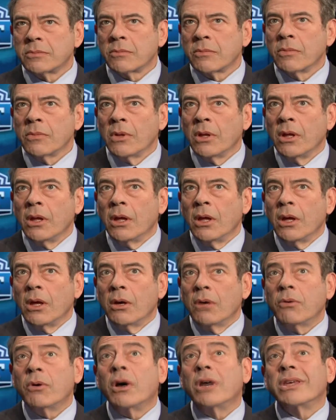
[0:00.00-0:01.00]
opportunity?
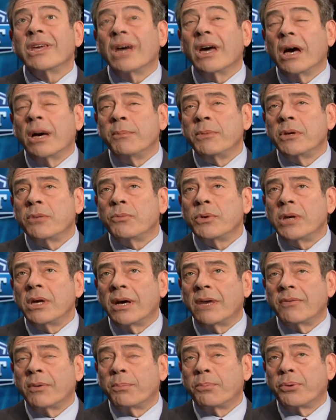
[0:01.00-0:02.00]
Well, yeah, I mean, we
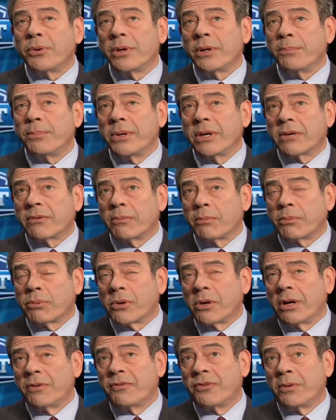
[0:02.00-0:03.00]
have a pretty big,
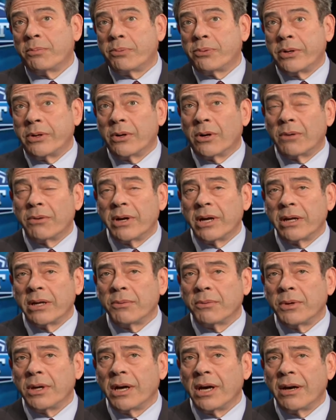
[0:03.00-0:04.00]
broad footprint already.
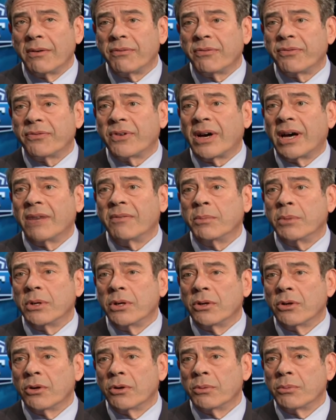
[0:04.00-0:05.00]
We have 5
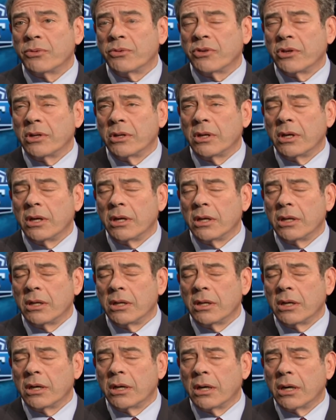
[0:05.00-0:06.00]
million homes in,
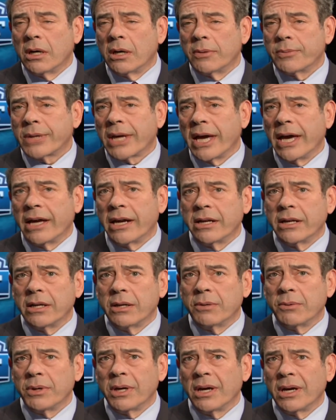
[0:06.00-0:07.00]
in uh, Canada,
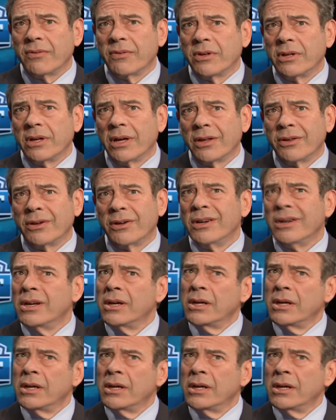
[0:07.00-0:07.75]
and we have another